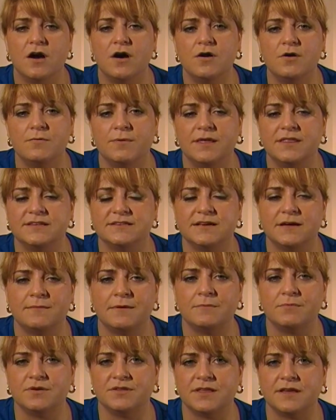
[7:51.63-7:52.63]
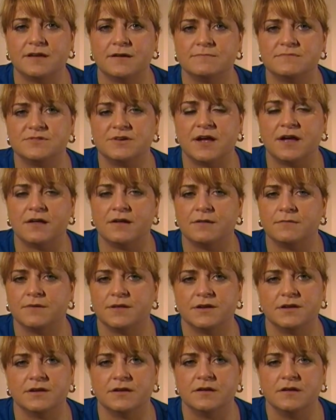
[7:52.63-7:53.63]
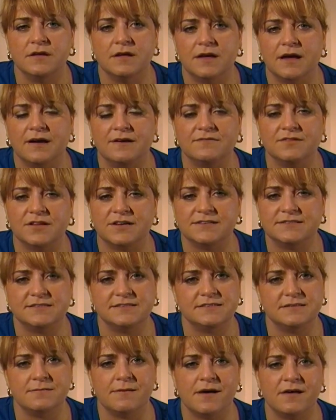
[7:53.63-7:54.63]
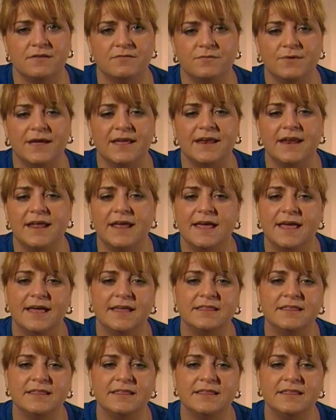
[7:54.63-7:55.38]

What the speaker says: Oh, by the time my birthday comes around, I'm going to have lost this amount of weight.